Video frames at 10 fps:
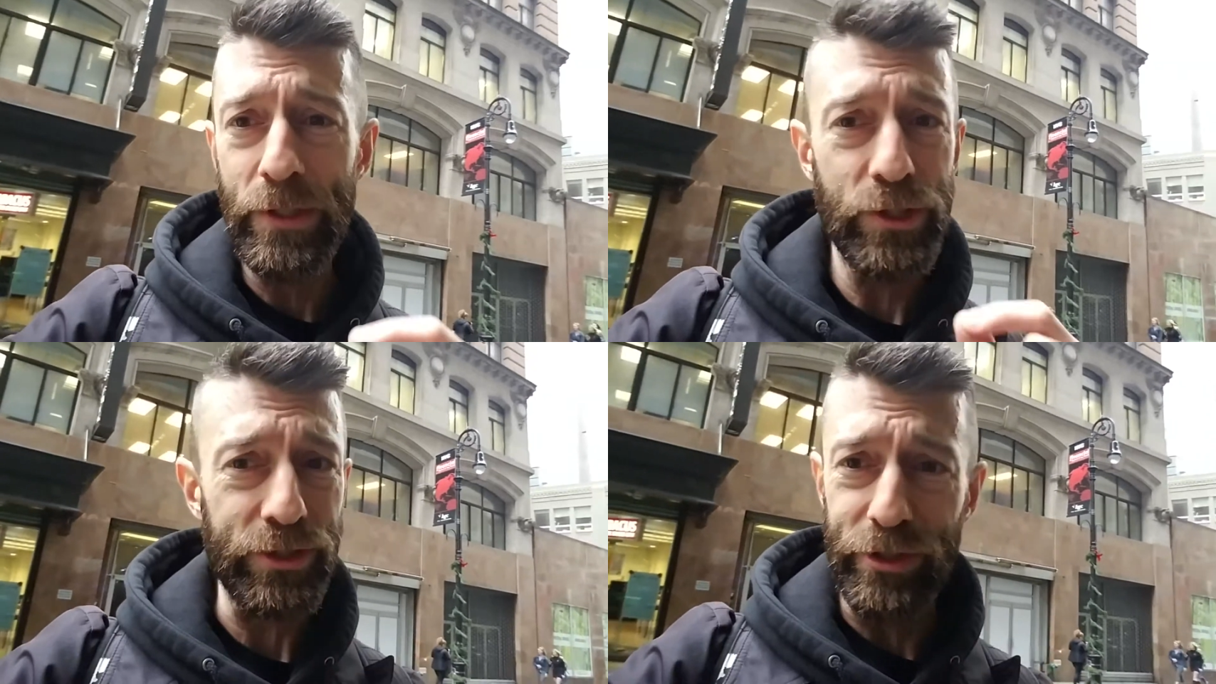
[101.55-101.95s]

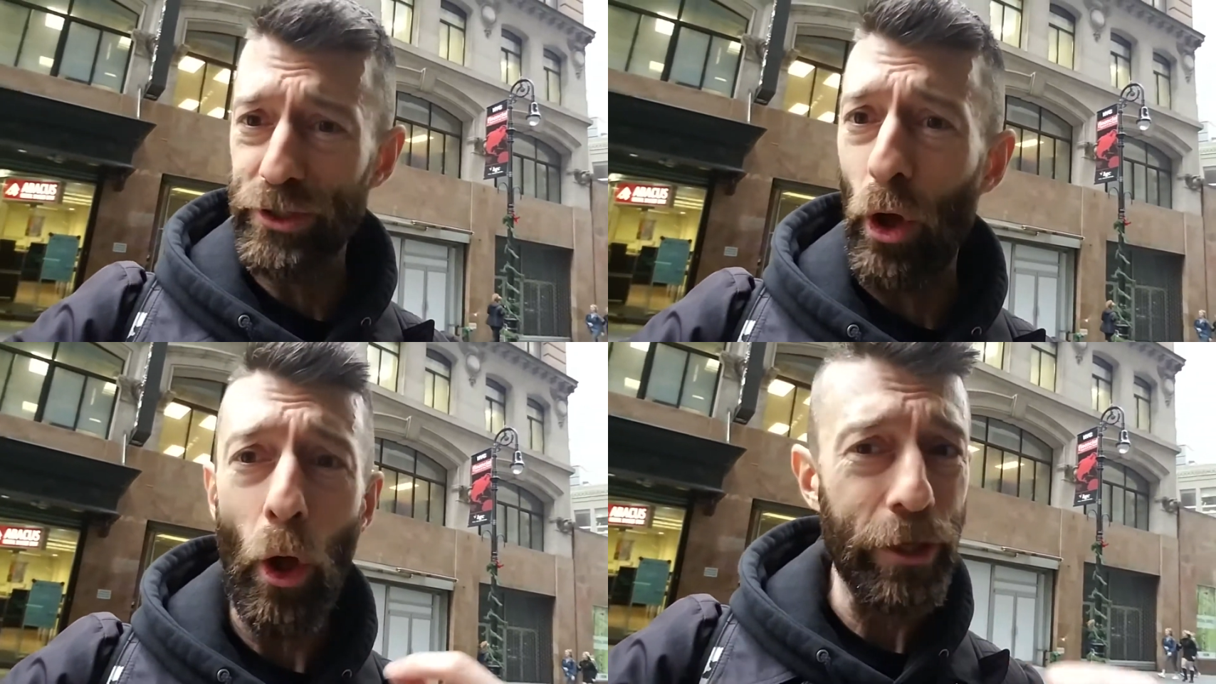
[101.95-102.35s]
you start
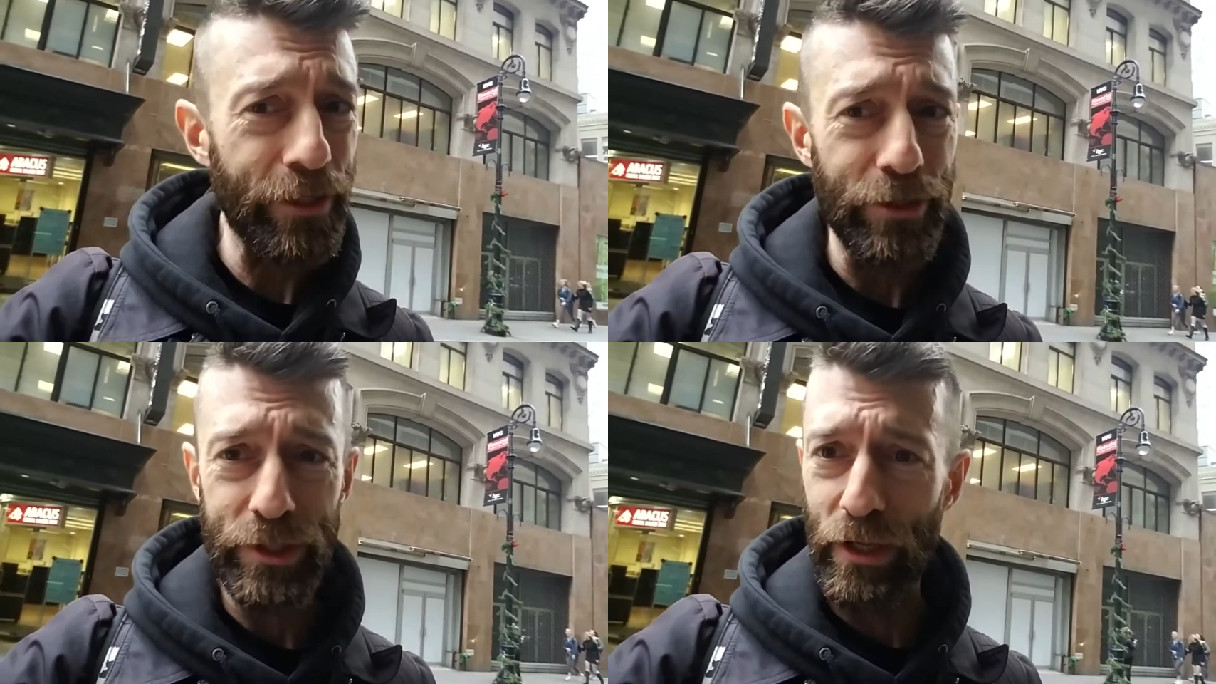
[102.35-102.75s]
talking
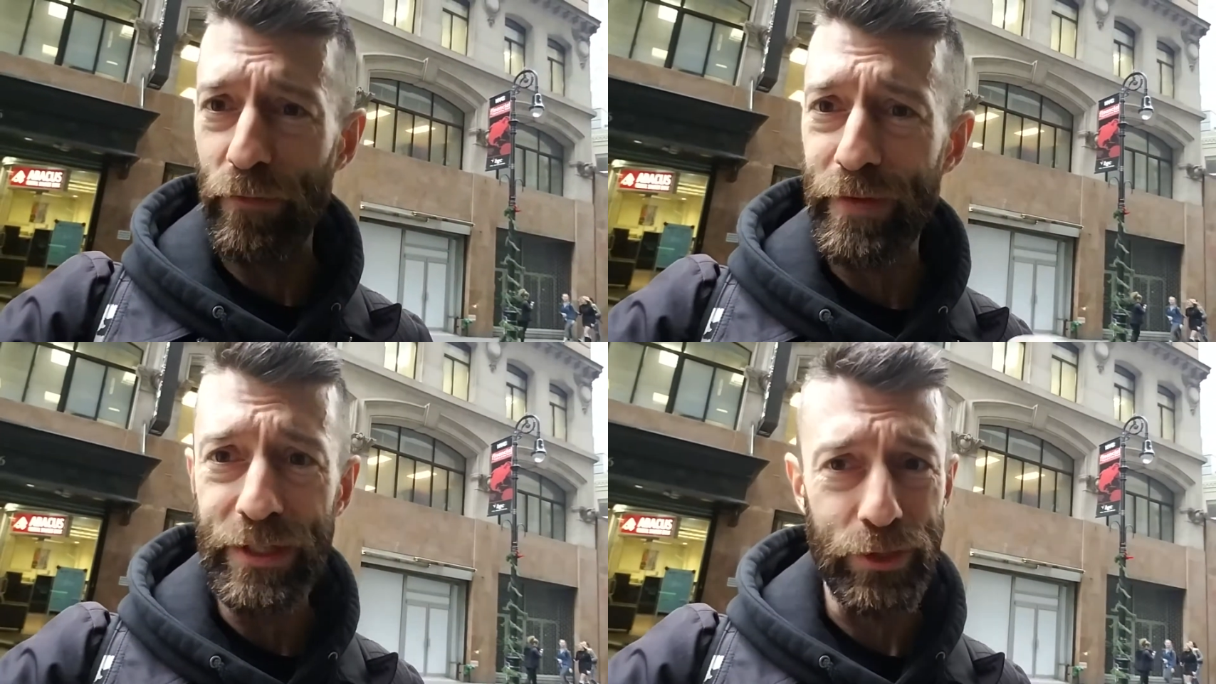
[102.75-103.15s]

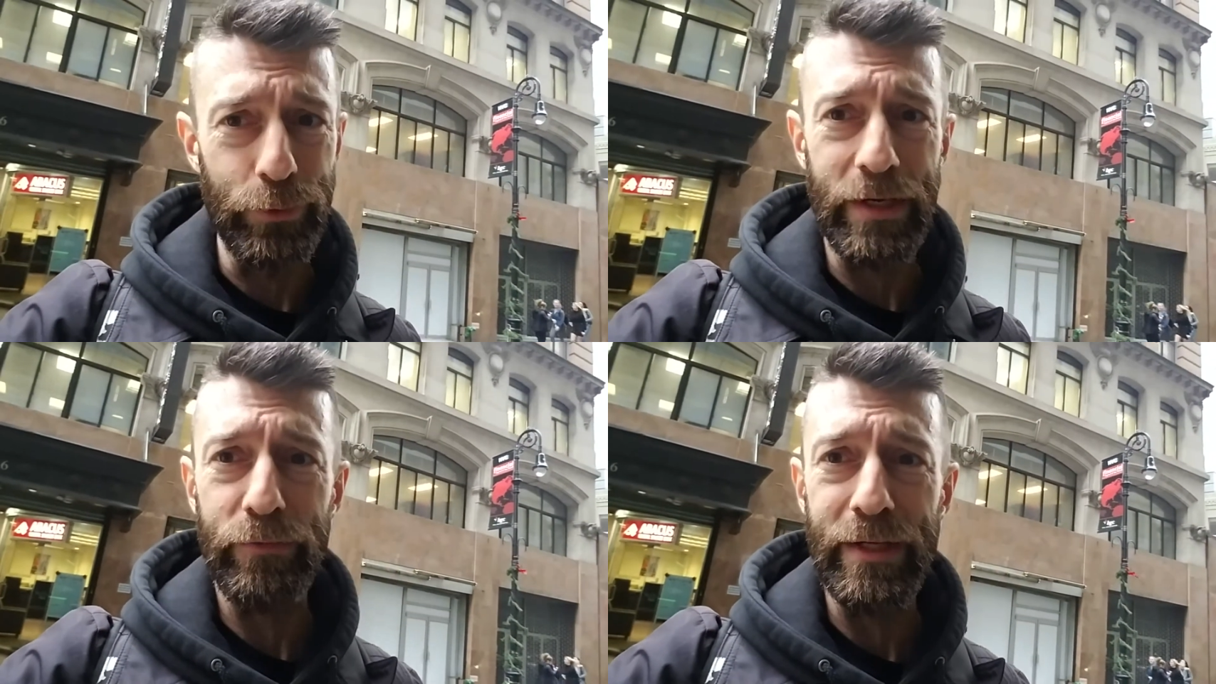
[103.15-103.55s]
yourself into
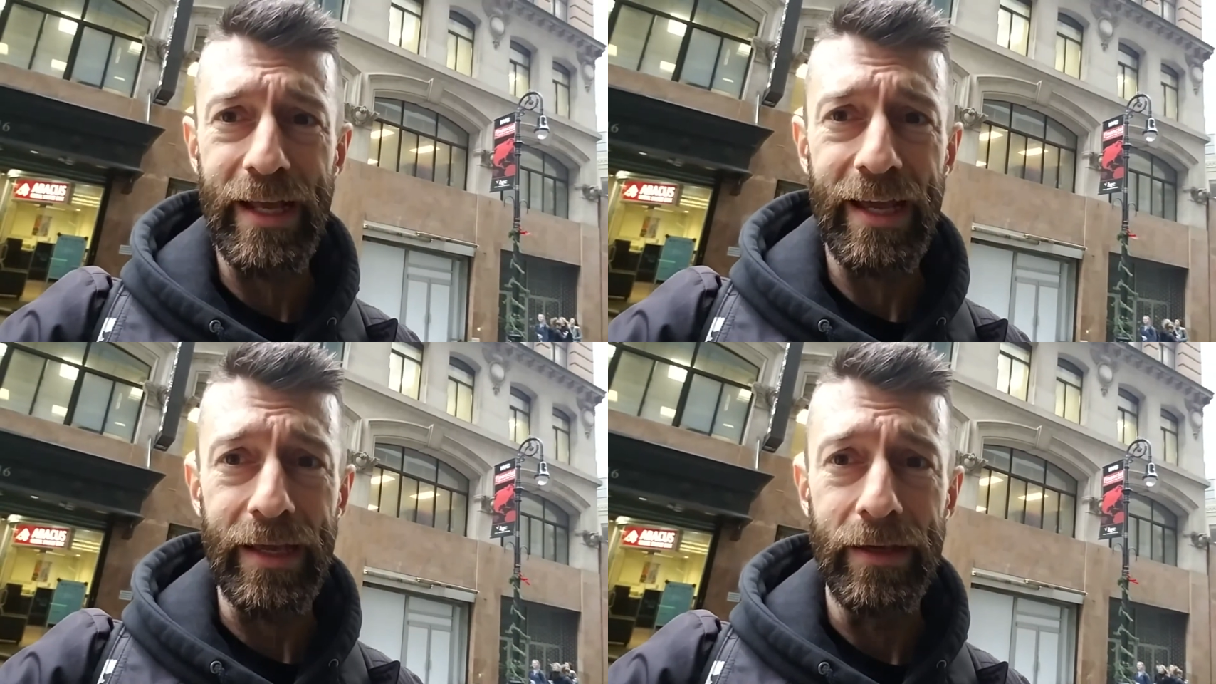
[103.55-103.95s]
it every
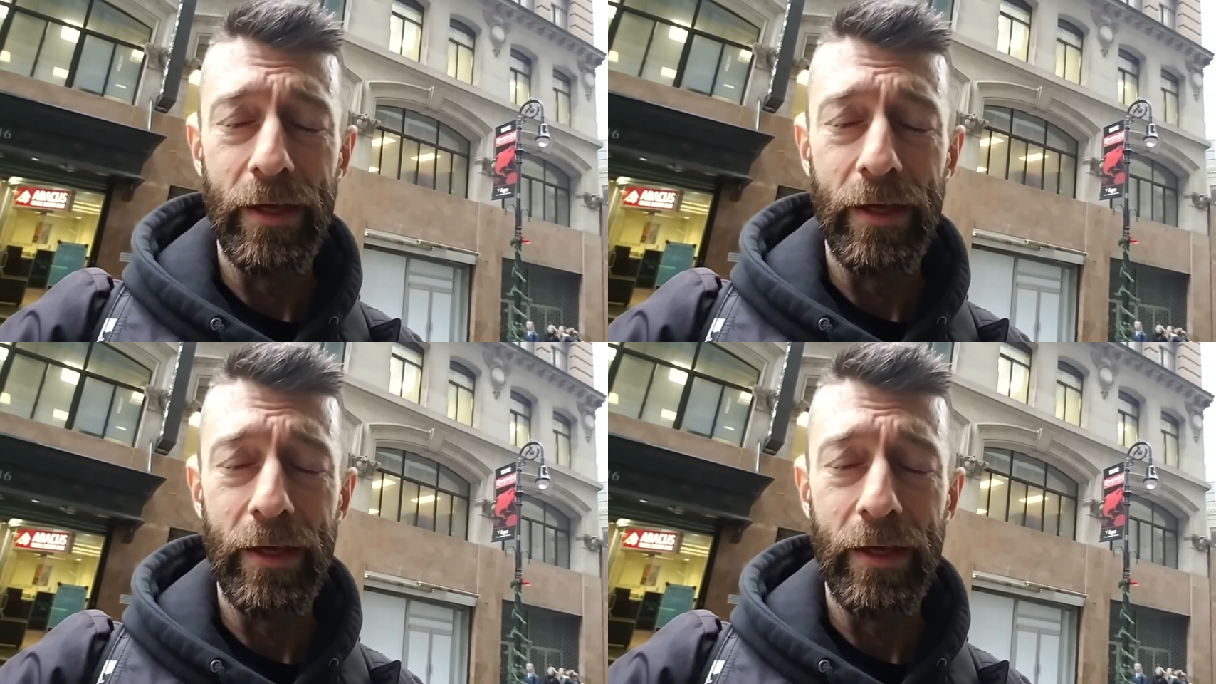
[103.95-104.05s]
day.